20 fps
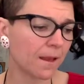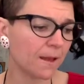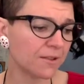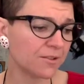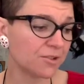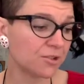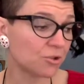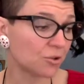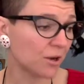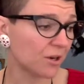
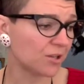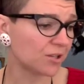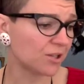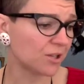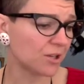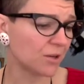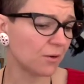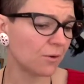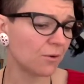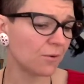
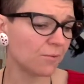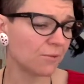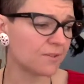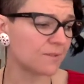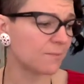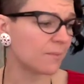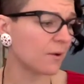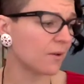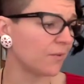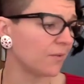structure your
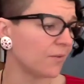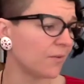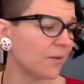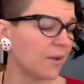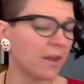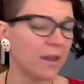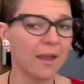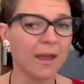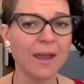response,